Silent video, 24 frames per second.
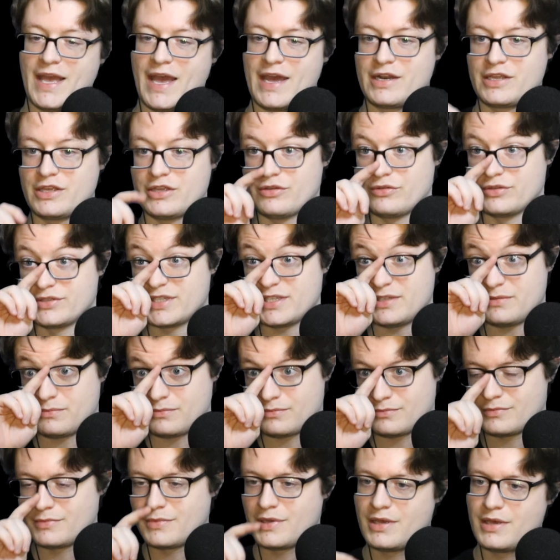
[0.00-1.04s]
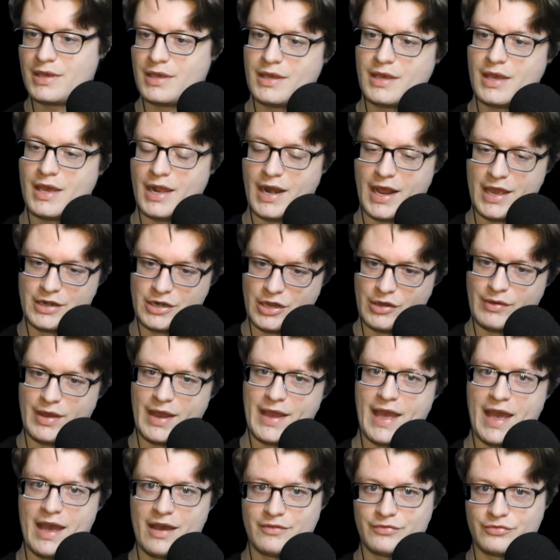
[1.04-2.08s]
to use it. And I know I
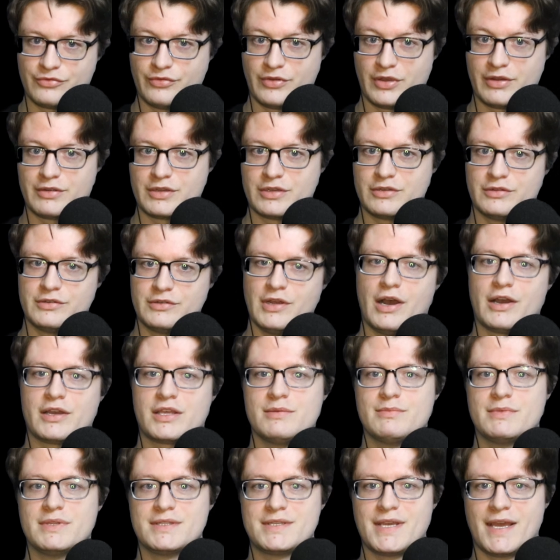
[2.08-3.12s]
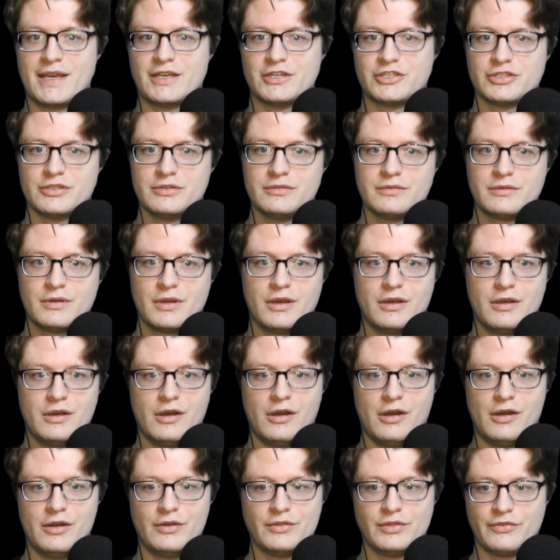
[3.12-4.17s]
have very good documentation
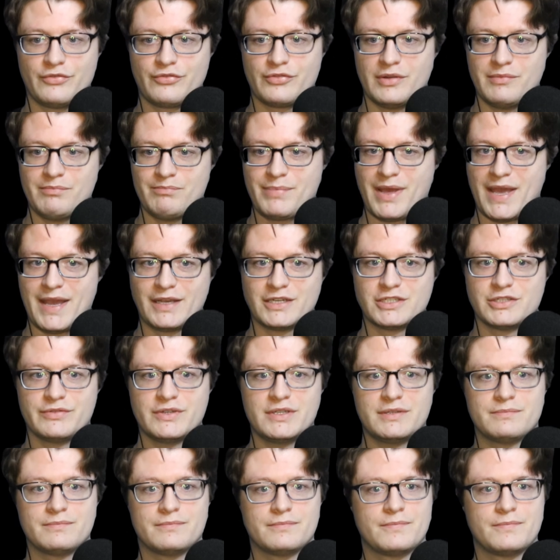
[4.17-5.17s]
on the front page of it.